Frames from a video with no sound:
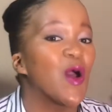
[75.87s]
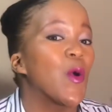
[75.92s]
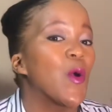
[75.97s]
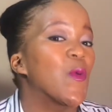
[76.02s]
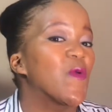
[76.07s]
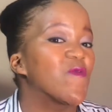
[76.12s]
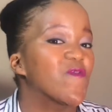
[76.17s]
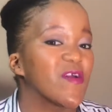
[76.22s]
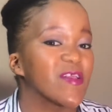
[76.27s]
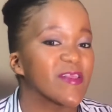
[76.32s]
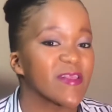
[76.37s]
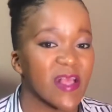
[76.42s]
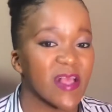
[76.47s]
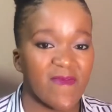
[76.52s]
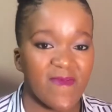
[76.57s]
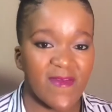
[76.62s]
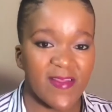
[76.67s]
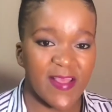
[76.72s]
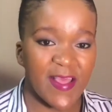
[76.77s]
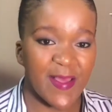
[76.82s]
We've got
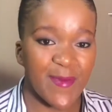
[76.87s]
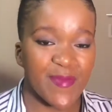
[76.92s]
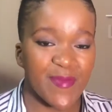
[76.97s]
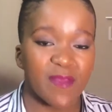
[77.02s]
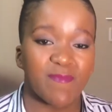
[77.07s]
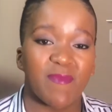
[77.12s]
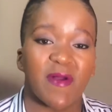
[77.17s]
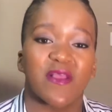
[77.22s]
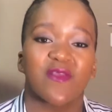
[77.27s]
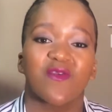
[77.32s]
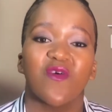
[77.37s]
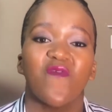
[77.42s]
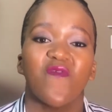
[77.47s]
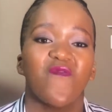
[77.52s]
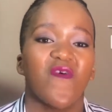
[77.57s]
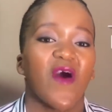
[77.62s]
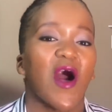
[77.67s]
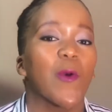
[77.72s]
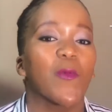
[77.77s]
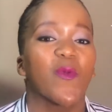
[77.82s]
seven tips, but so
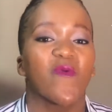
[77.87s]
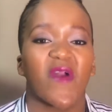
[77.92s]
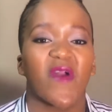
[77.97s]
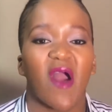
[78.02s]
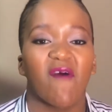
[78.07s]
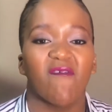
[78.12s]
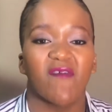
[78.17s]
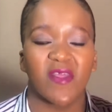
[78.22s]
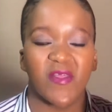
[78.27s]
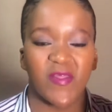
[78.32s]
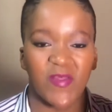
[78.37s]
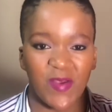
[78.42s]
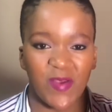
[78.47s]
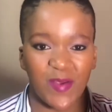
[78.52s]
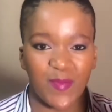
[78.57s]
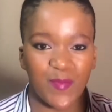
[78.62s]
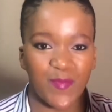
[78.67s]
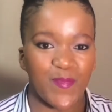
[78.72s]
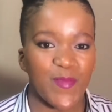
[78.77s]
far we've covered three.